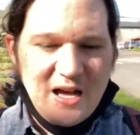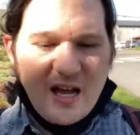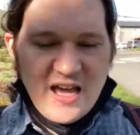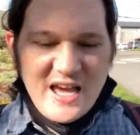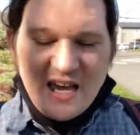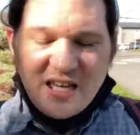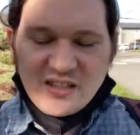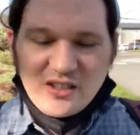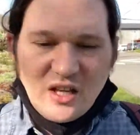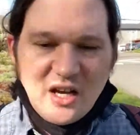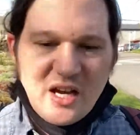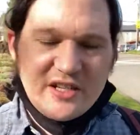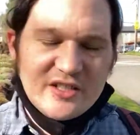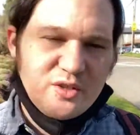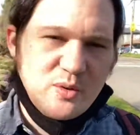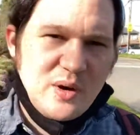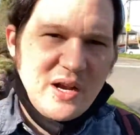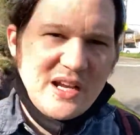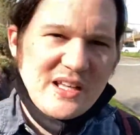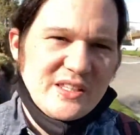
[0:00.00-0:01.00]
headline
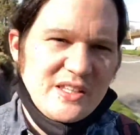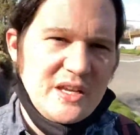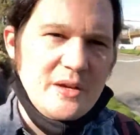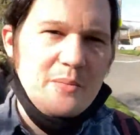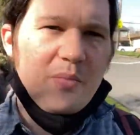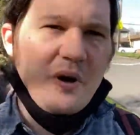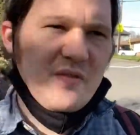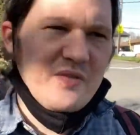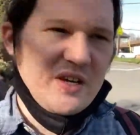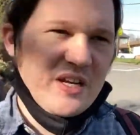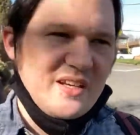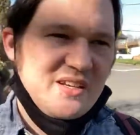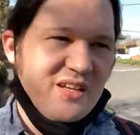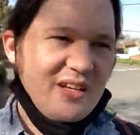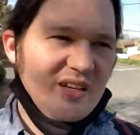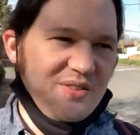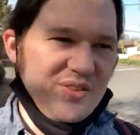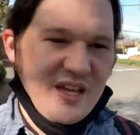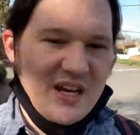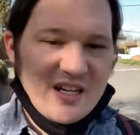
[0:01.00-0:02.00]
directly above it
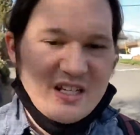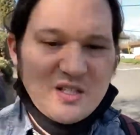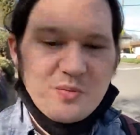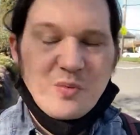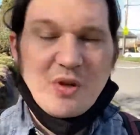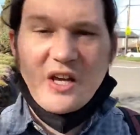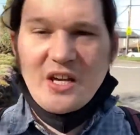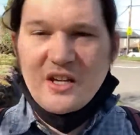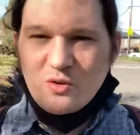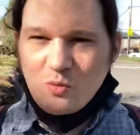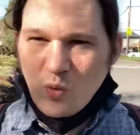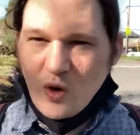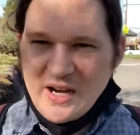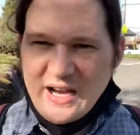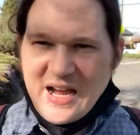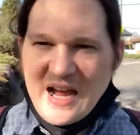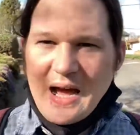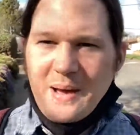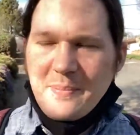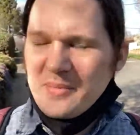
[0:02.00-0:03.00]
that explained what
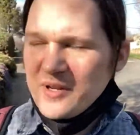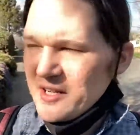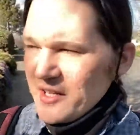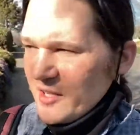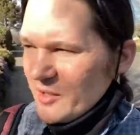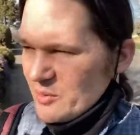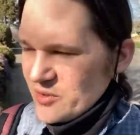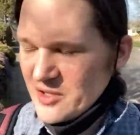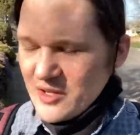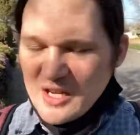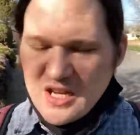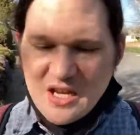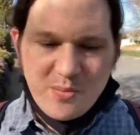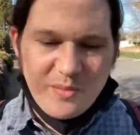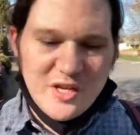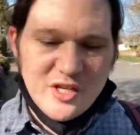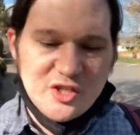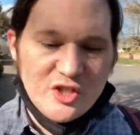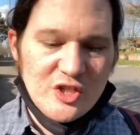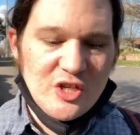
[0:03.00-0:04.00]
happened. And there was an
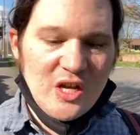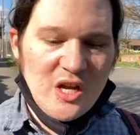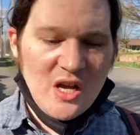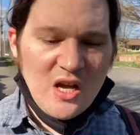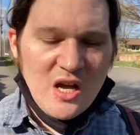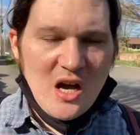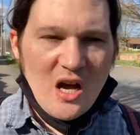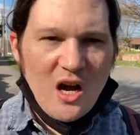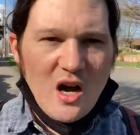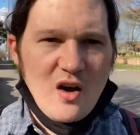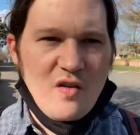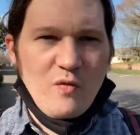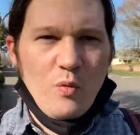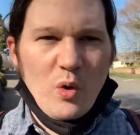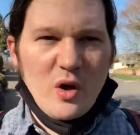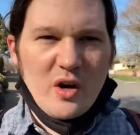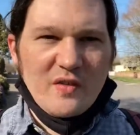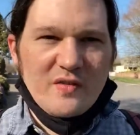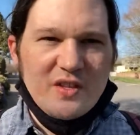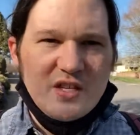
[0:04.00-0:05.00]
image of
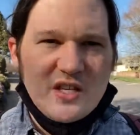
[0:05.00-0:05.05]
one of